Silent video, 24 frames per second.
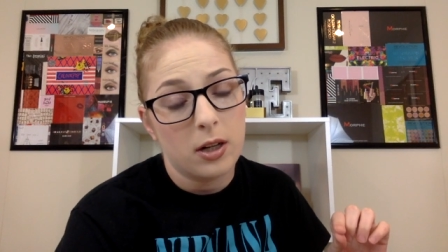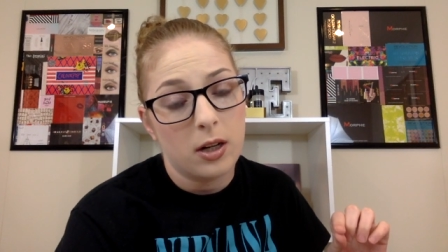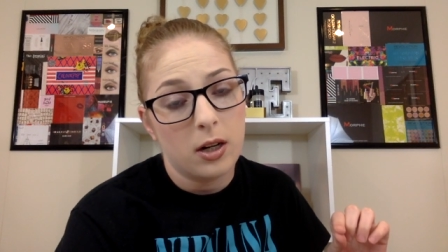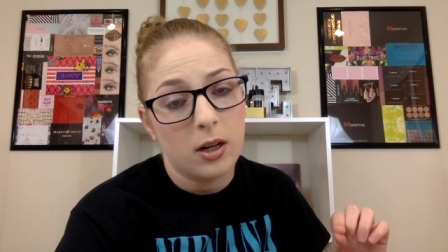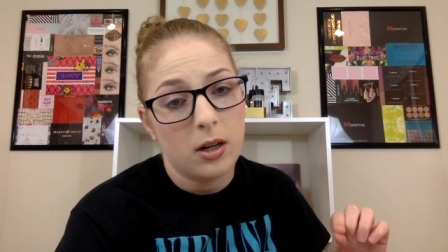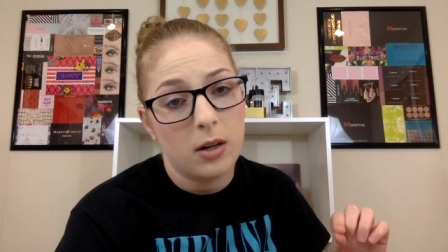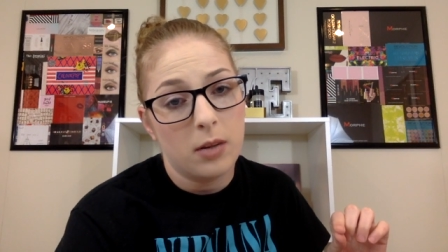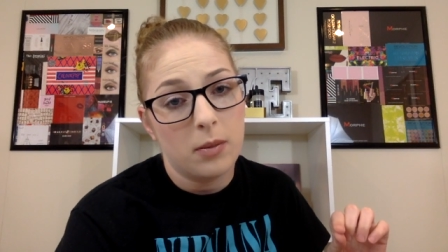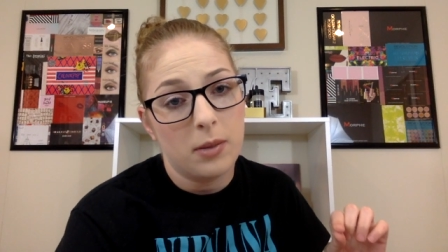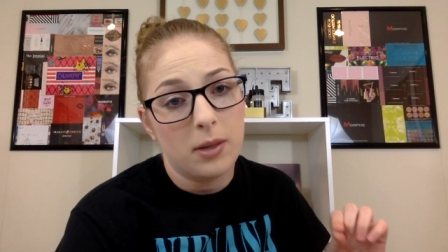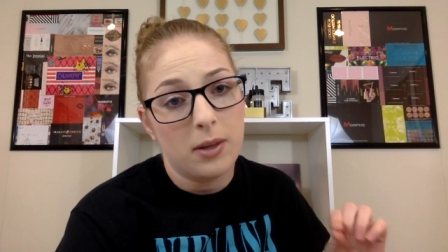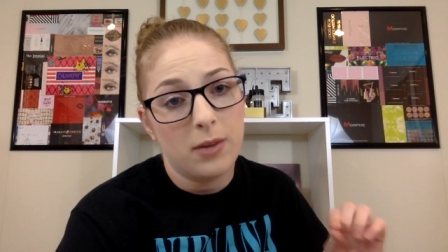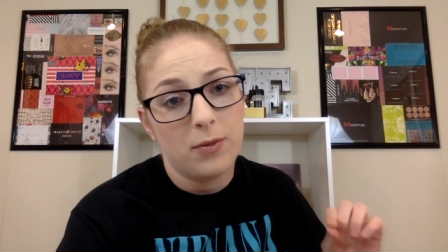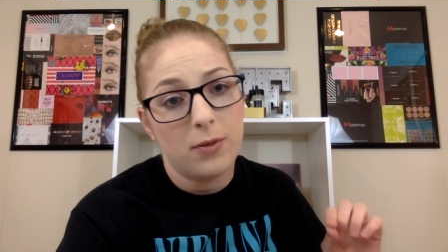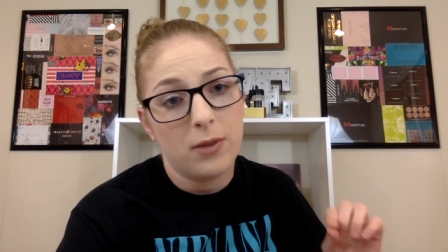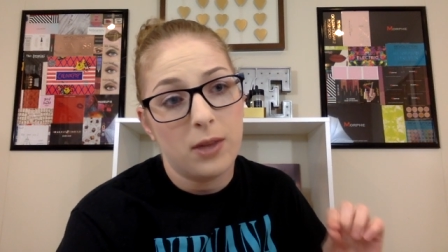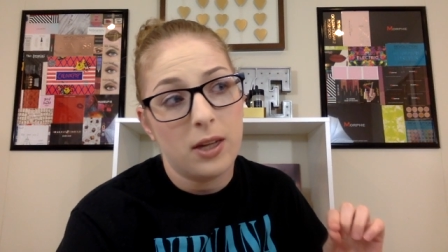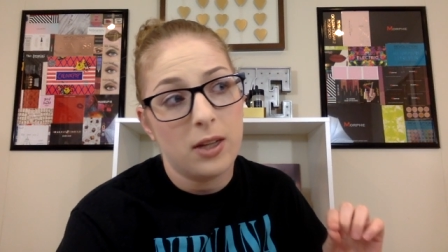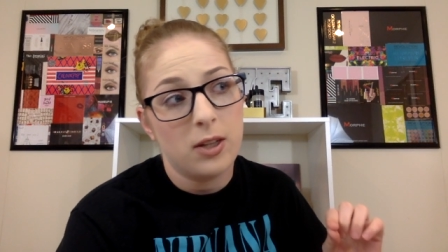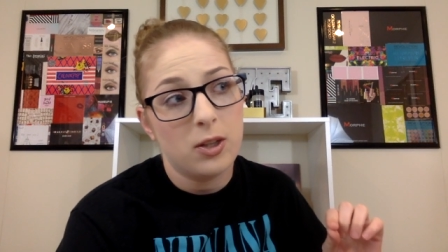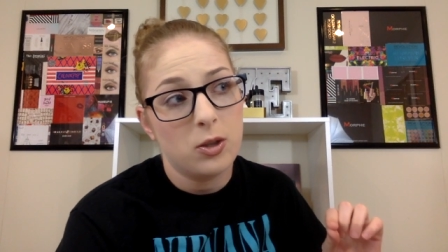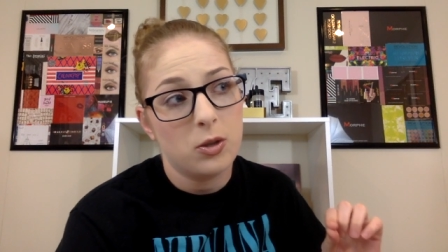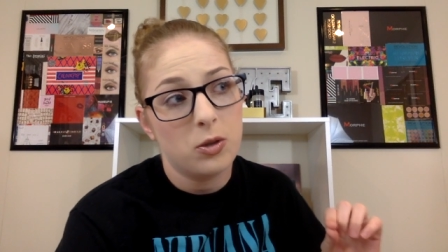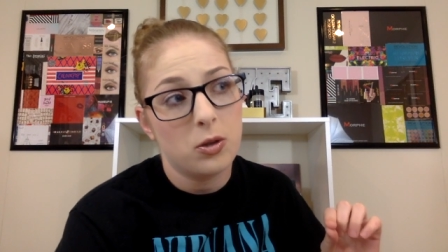Um, if
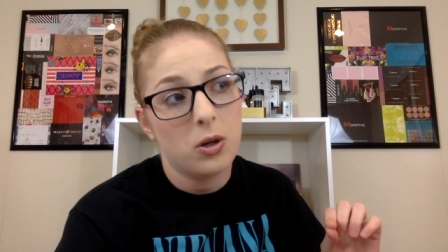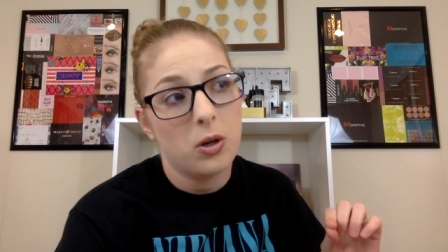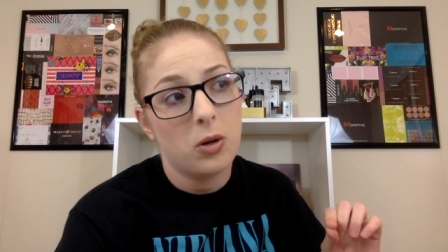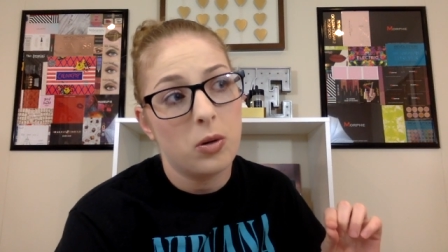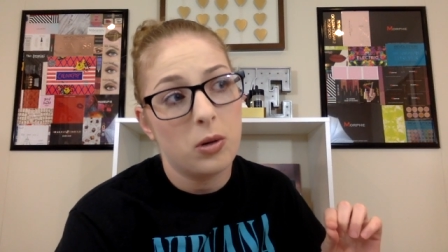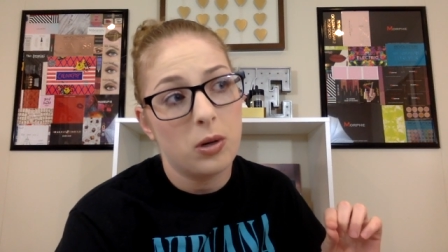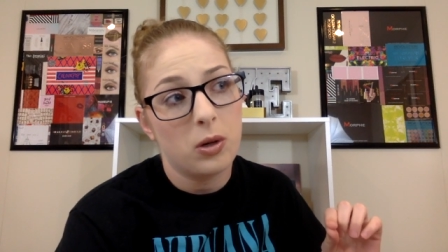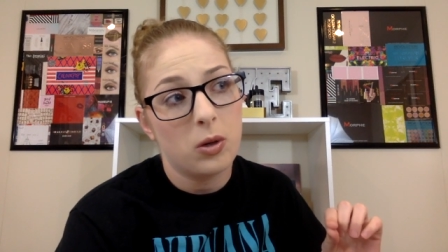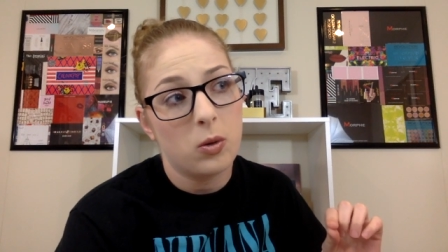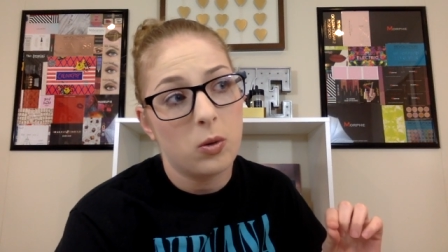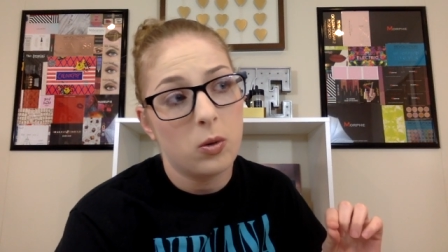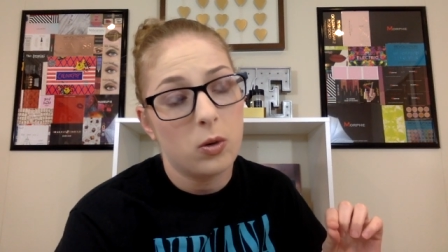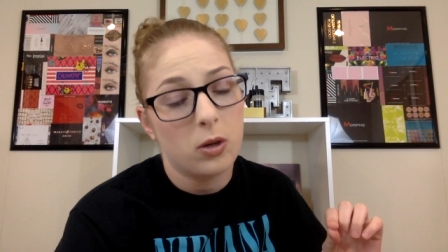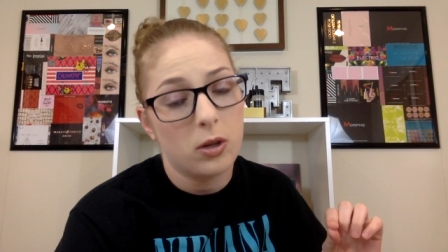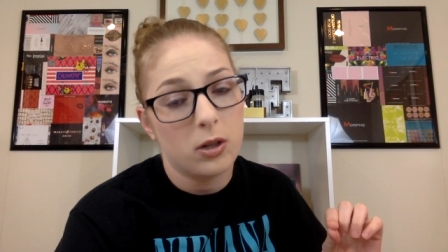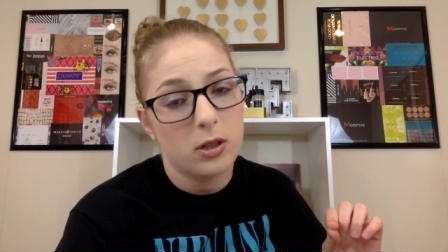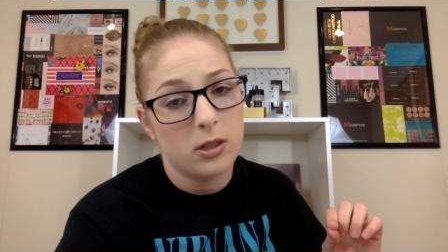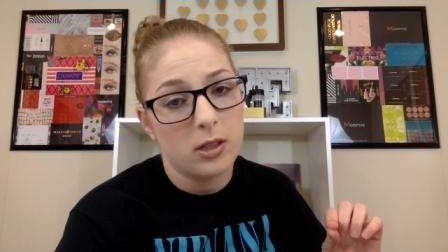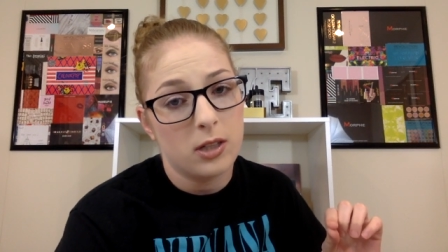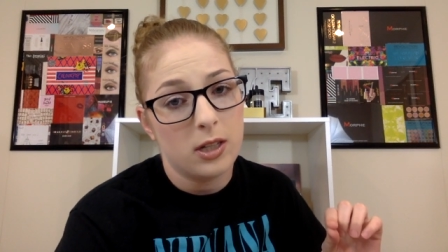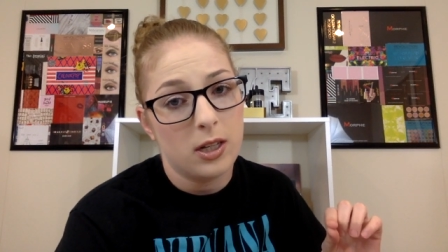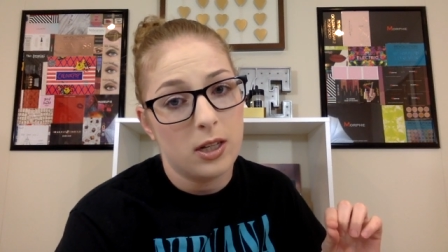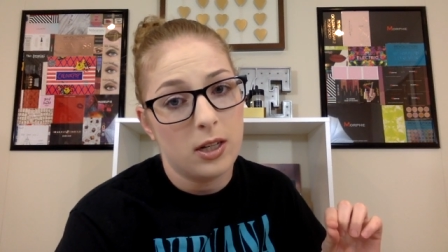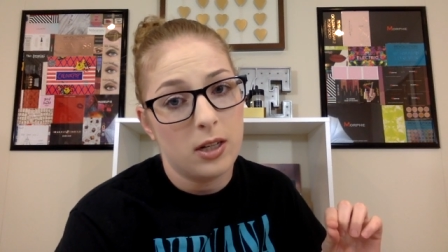they do go in
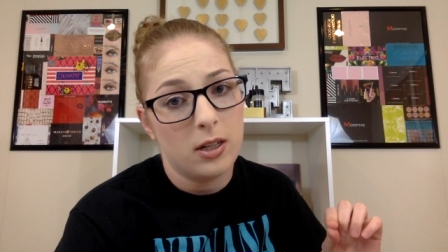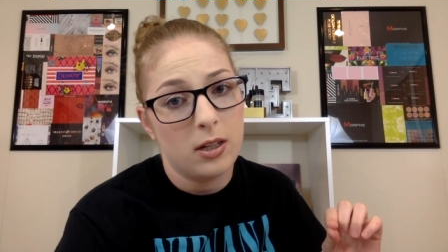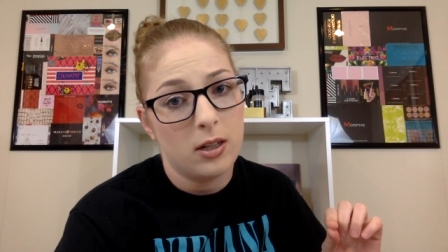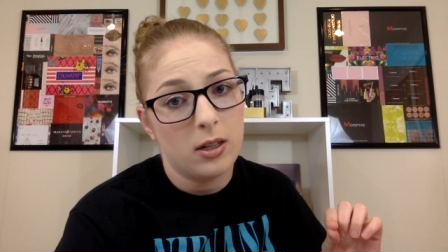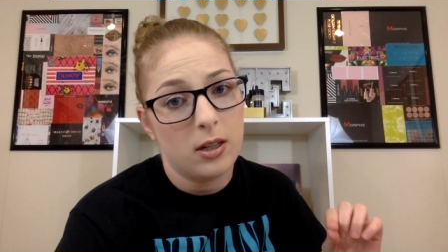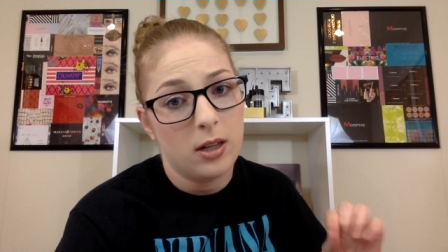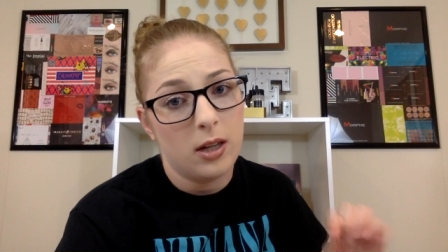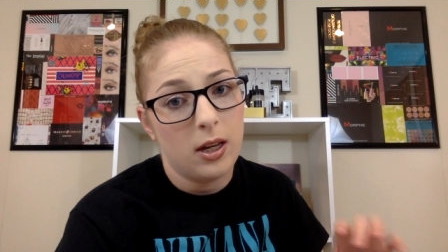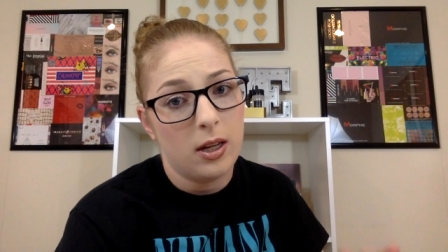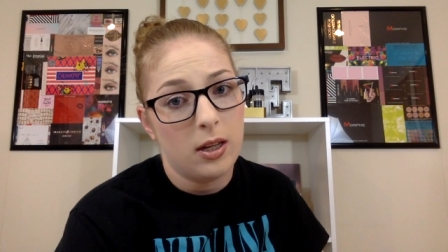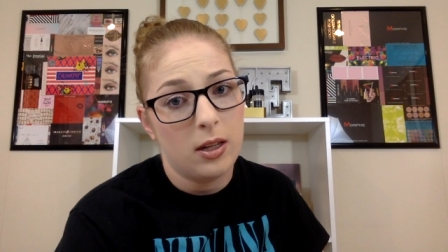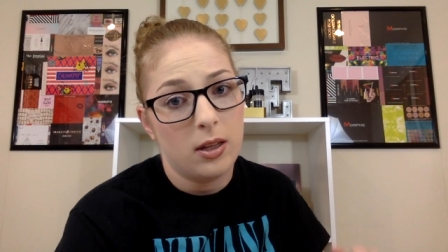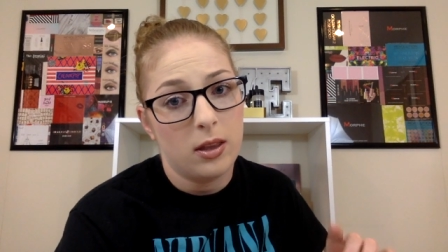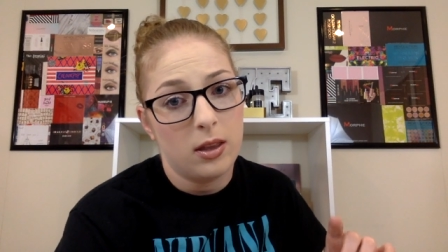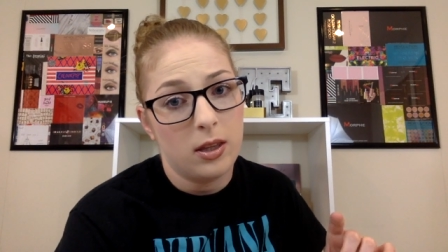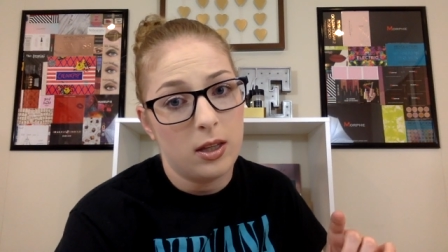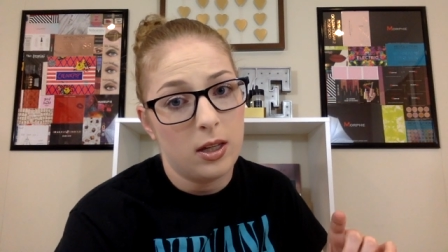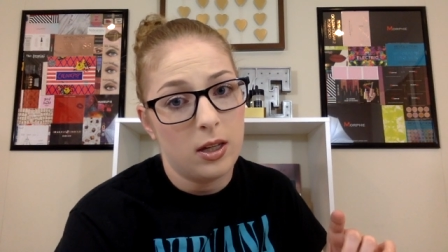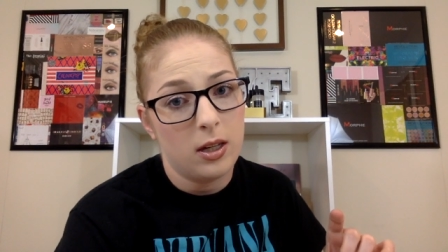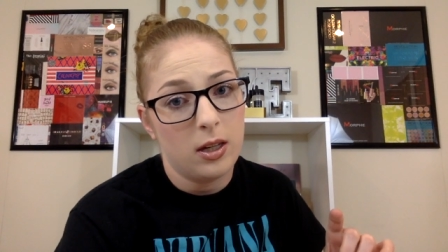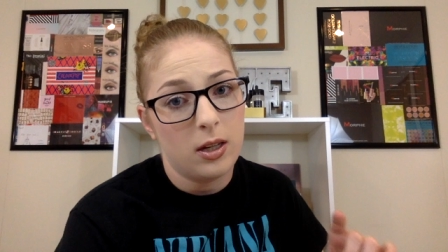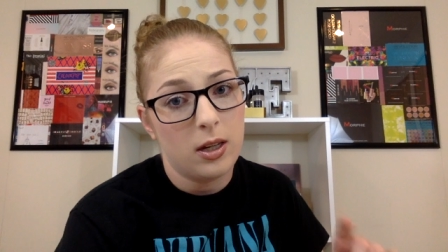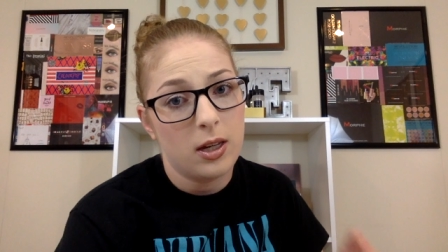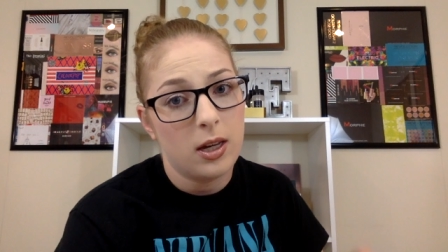quarantine in
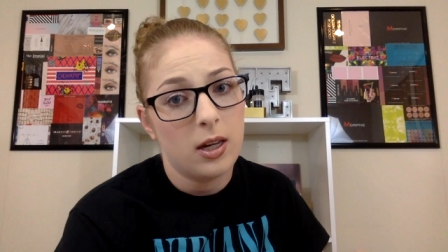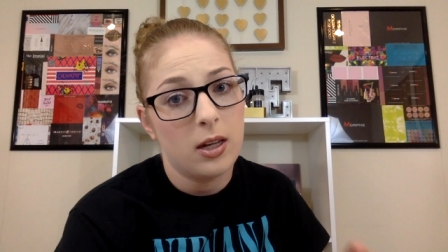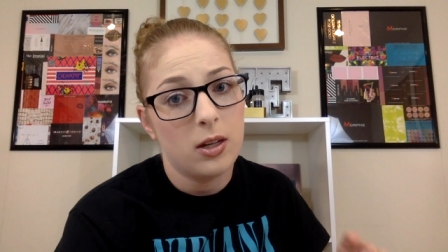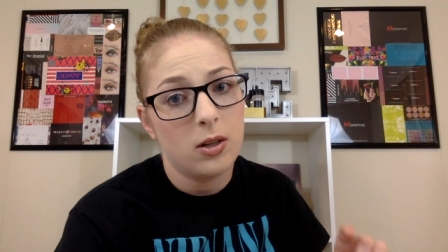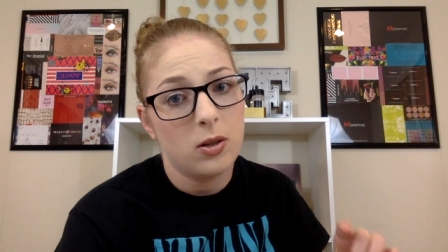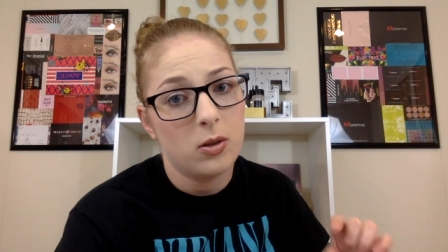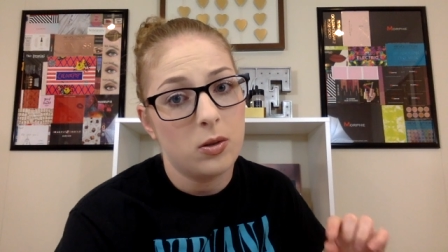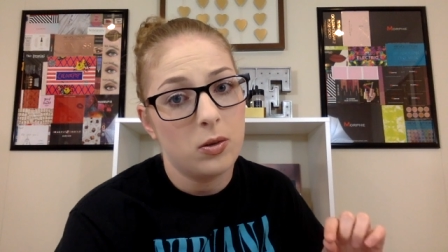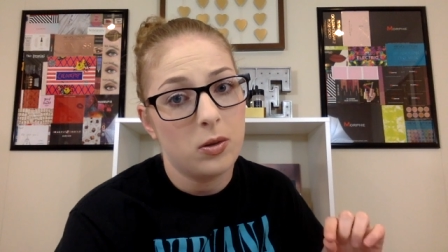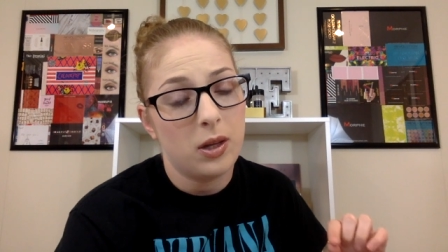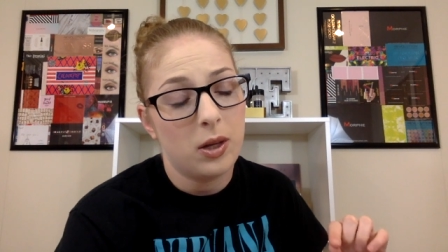the kennel,